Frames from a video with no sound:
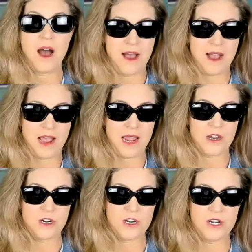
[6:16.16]
I
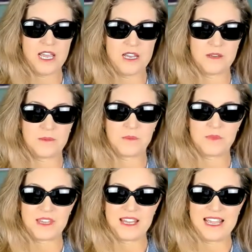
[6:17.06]
heard it.
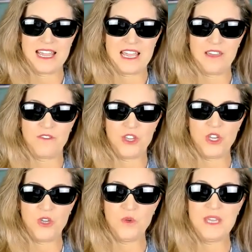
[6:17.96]
If
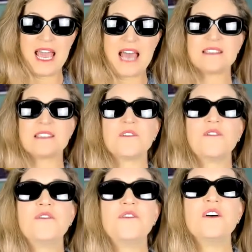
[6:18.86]
you guessed
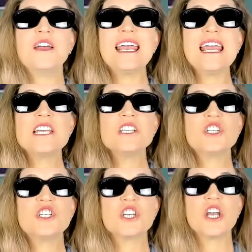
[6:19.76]

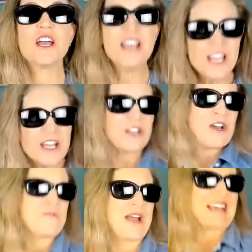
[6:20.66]
ish,
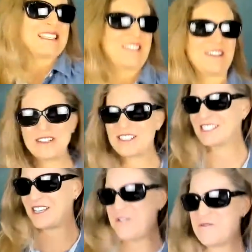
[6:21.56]
go
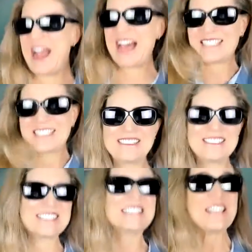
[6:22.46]
Rascals, go
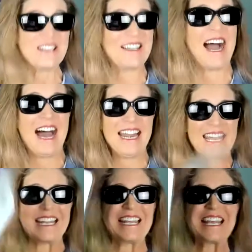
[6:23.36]
Rascals. You got it.